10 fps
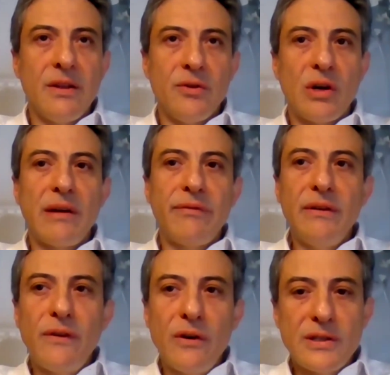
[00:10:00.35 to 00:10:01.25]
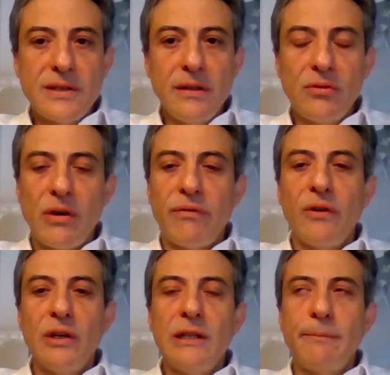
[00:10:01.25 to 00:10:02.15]
You have invoicing to
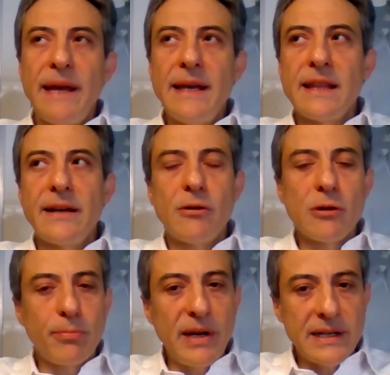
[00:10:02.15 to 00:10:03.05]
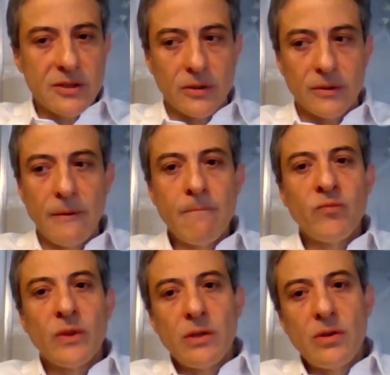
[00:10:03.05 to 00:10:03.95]
avoid paying the wrong person.
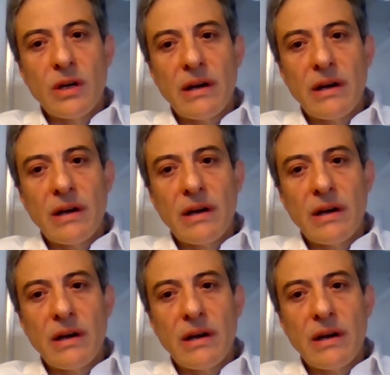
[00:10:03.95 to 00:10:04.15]
You